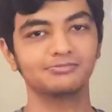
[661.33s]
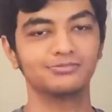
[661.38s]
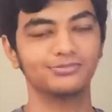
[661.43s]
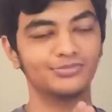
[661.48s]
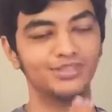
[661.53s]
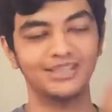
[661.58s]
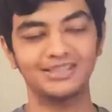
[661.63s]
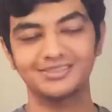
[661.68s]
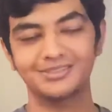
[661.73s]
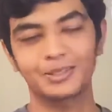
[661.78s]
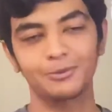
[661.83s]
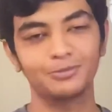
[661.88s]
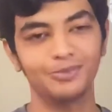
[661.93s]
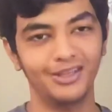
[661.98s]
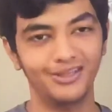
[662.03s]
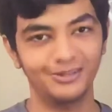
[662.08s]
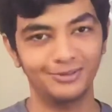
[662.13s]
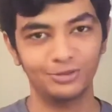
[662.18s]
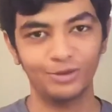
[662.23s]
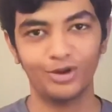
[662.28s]
let's keep
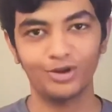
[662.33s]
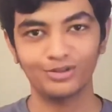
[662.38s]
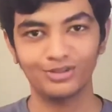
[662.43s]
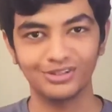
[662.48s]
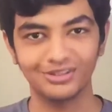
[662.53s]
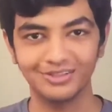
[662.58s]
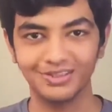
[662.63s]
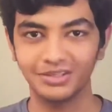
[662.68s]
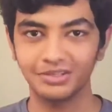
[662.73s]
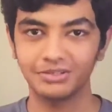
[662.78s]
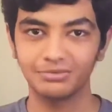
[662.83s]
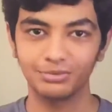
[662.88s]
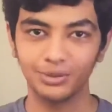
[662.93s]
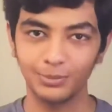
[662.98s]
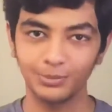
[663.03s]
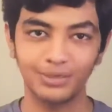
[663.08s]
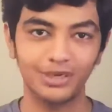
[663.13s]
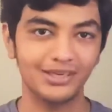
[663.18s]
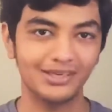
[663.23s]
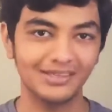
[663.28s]
that talks aside,
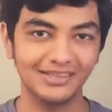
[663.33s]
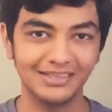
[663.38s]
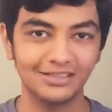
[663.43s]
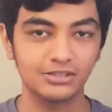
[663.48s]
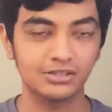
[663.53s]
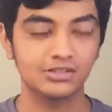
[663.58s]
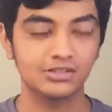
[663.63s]
rebranding and